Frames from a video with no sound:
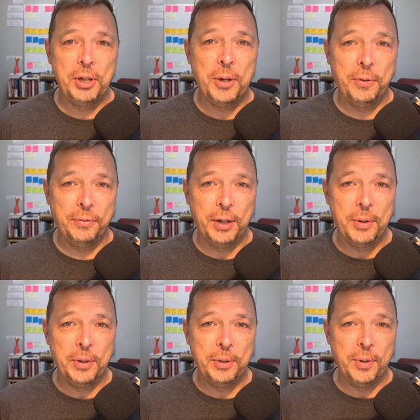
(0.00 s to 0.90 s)
your goal for
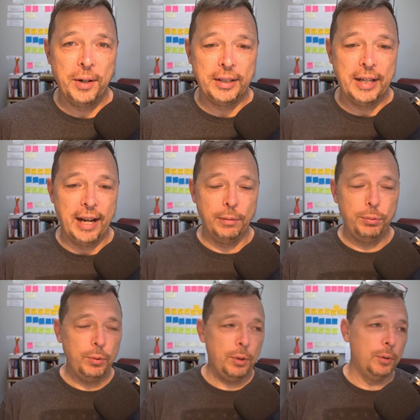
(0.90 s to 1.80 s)
going to work today?
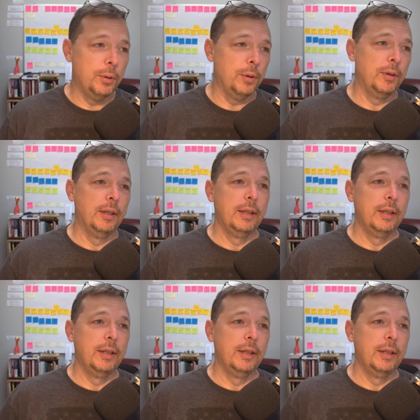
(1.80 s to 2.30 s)
Whew!